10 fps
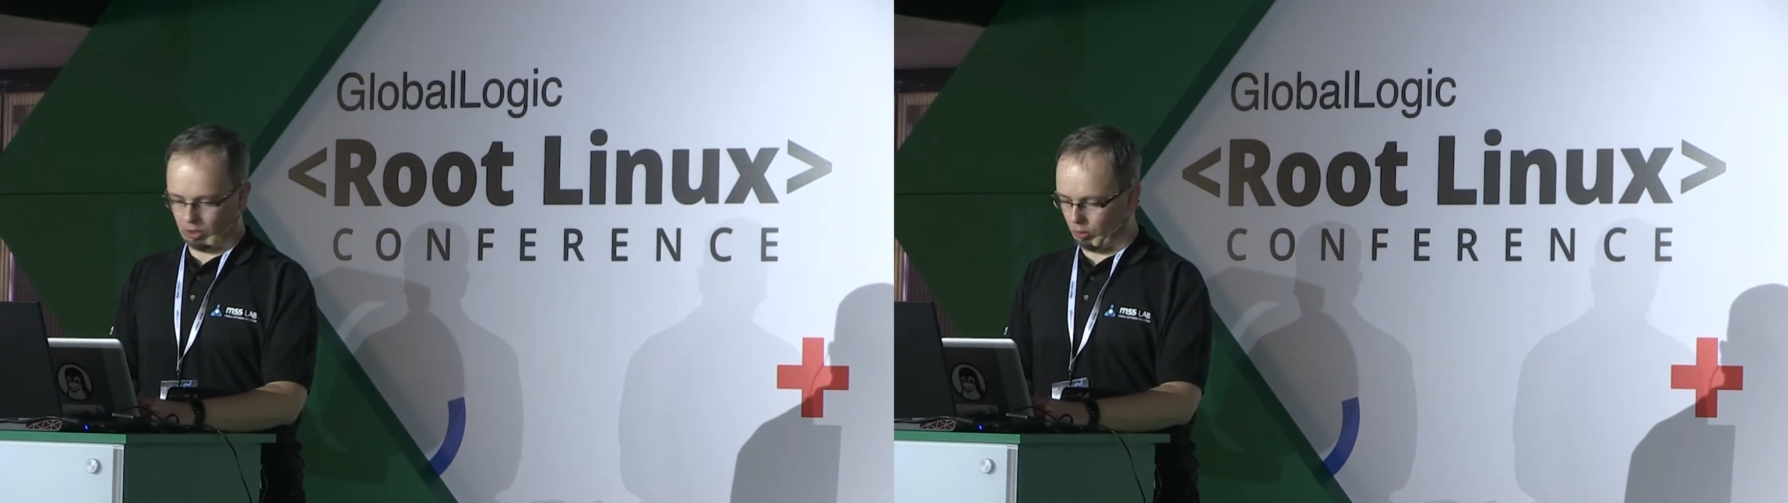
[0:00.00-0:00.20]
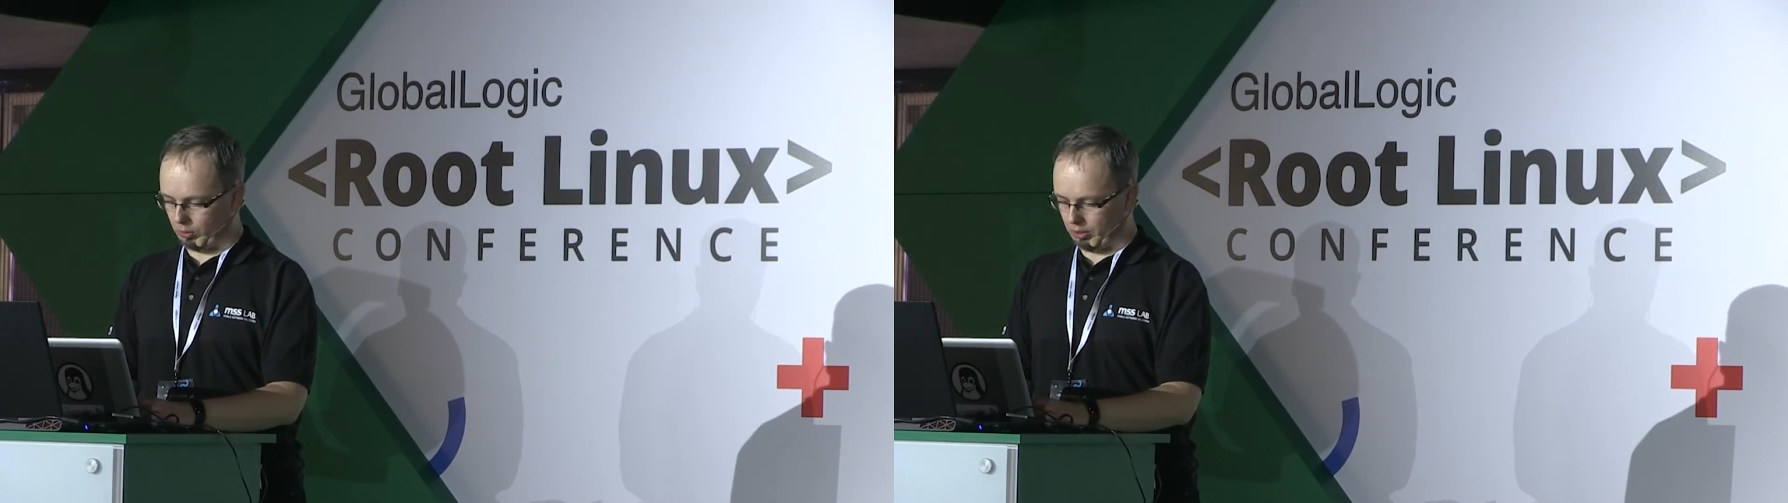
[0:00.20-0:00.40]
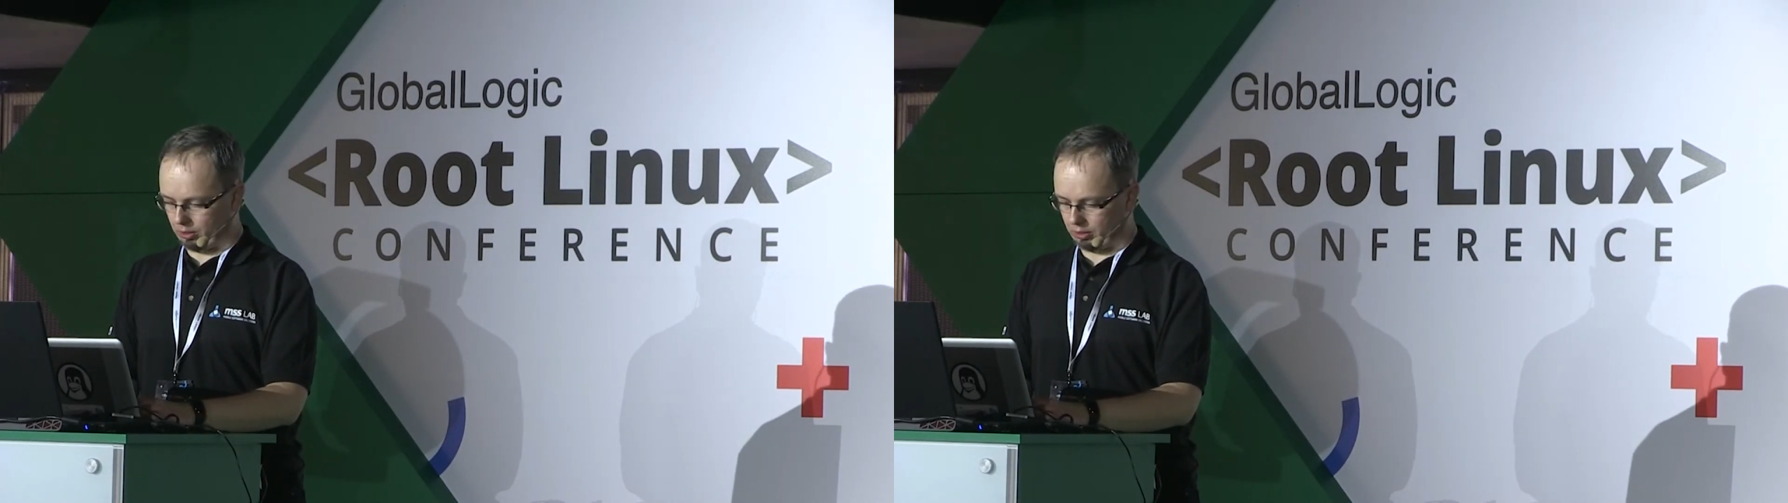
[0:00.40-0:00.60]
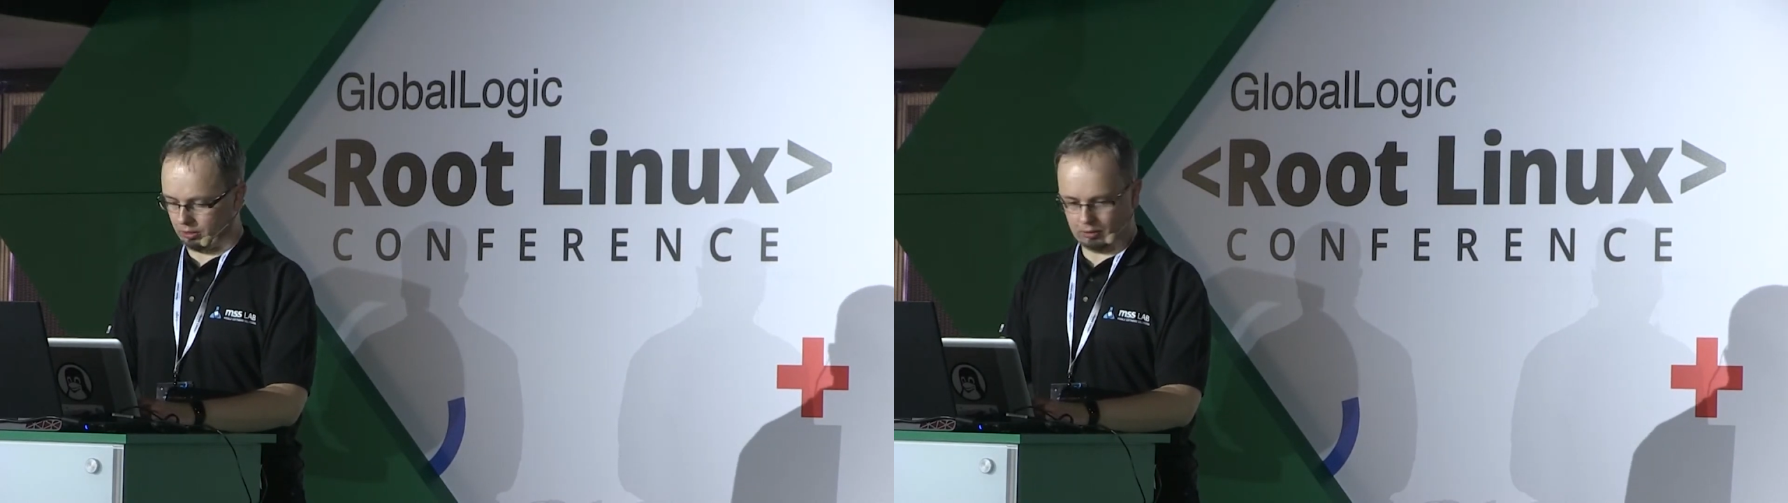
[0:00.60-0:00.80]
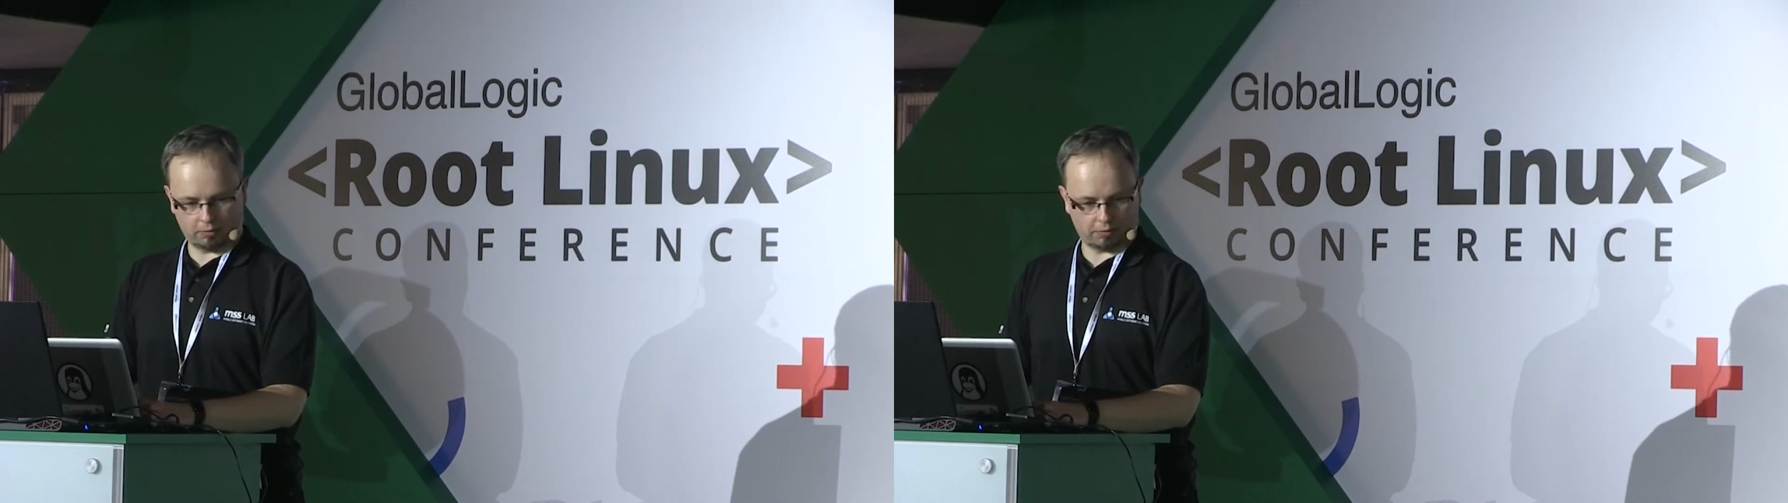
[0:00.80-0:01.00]
load
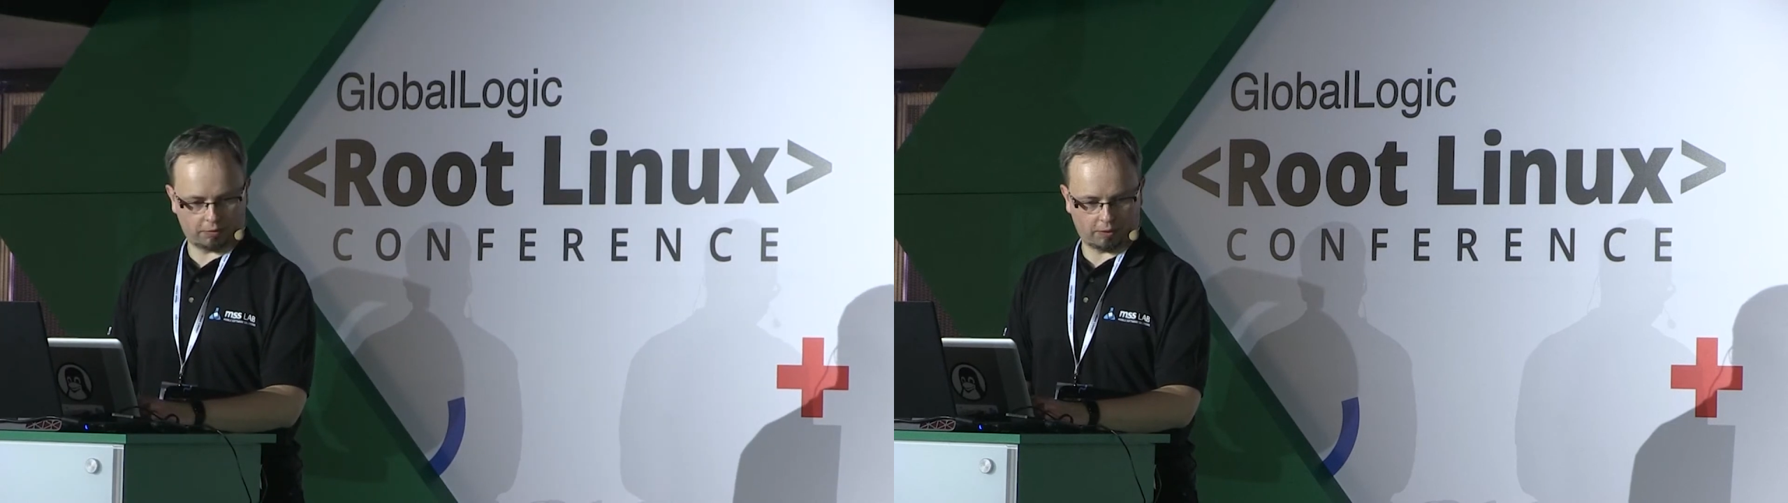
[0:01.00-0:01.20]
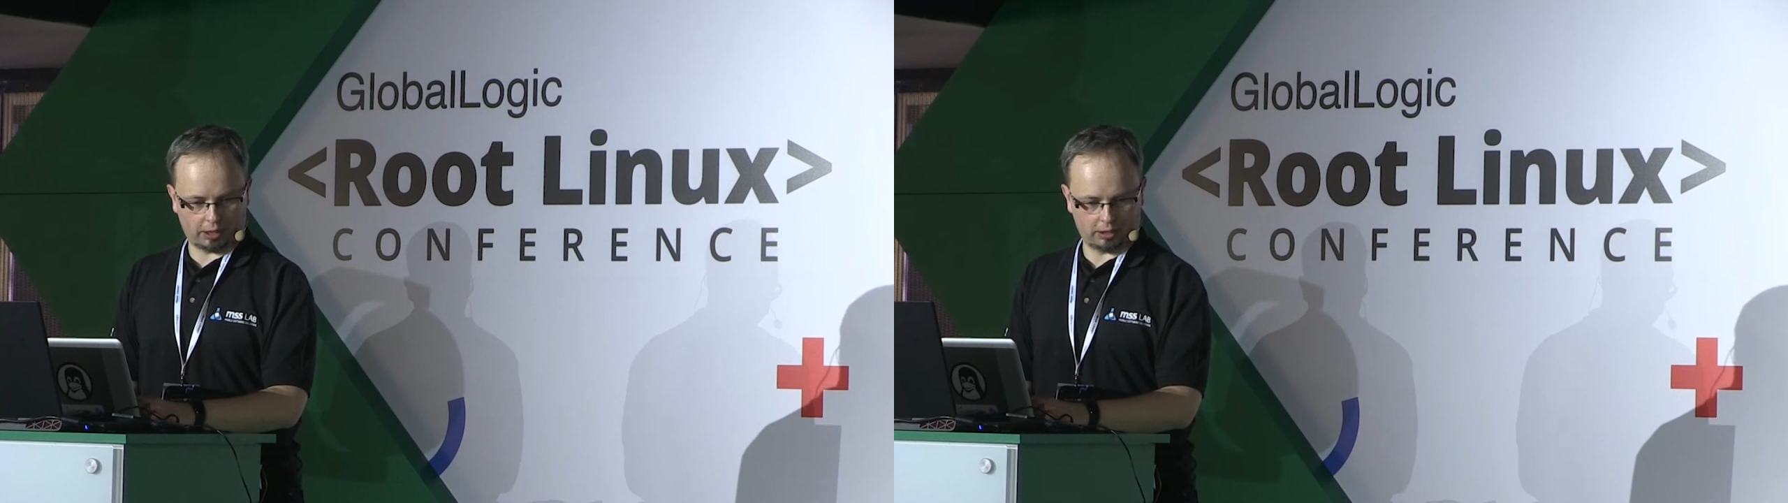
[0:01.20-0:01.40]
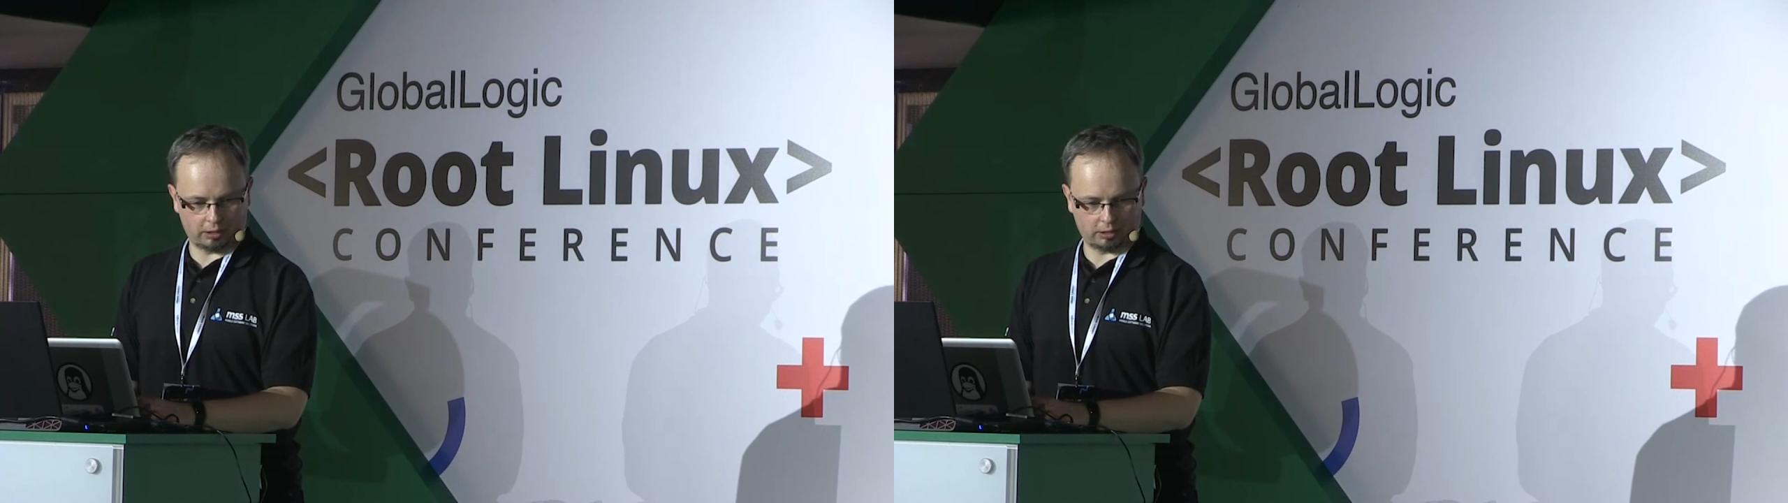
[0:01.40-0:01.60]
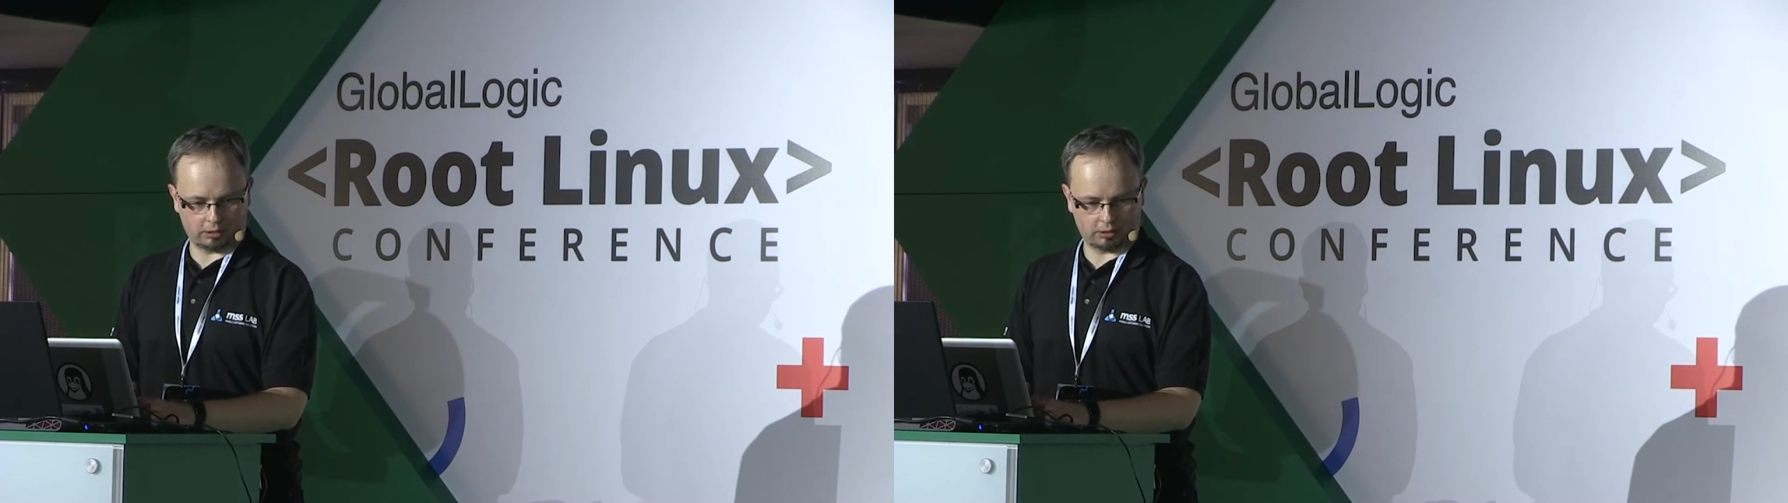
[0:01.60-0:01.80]
file,